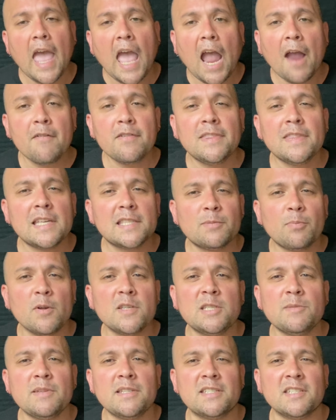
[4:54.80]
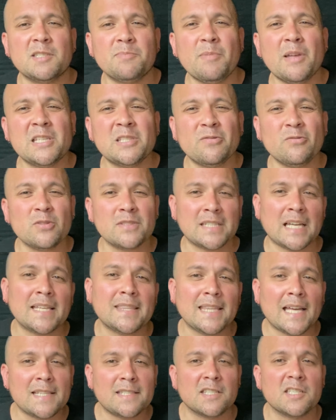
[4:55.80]
everything that's supposed to be suspenseful is
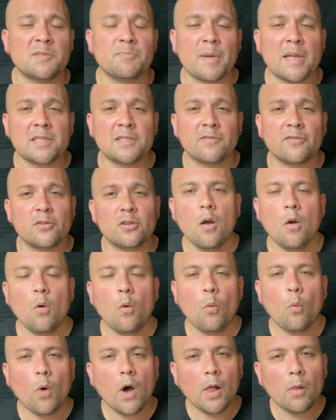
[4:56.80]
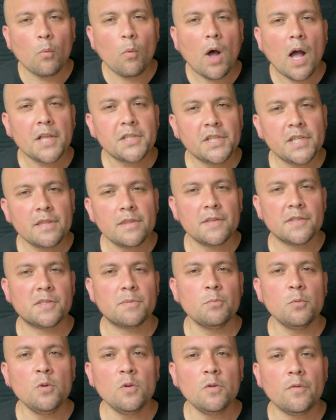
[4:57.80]
not that suspenseful. While watching
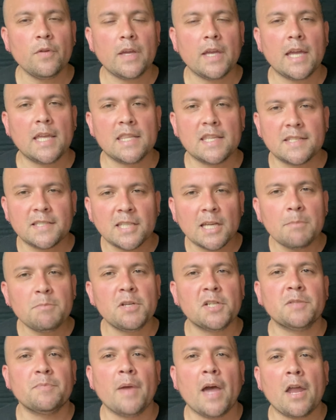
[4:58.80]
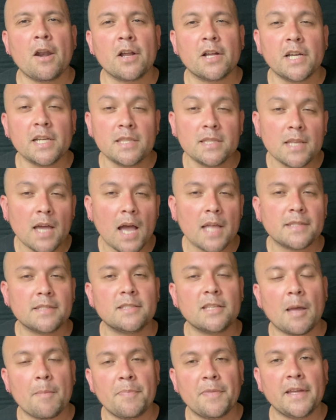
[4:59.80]
this movie and the subject matter, could not
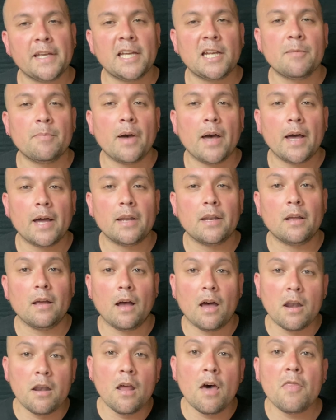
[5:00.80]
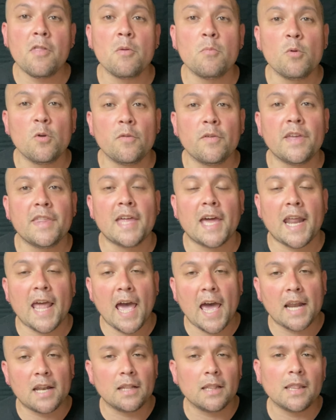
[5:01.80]
stop thinking about another movie that
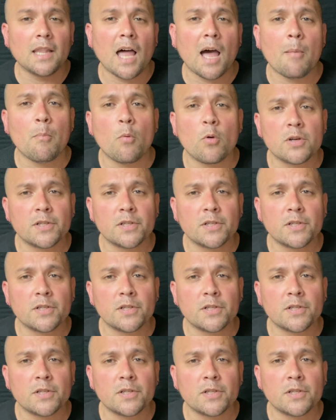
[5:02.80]
had a lot more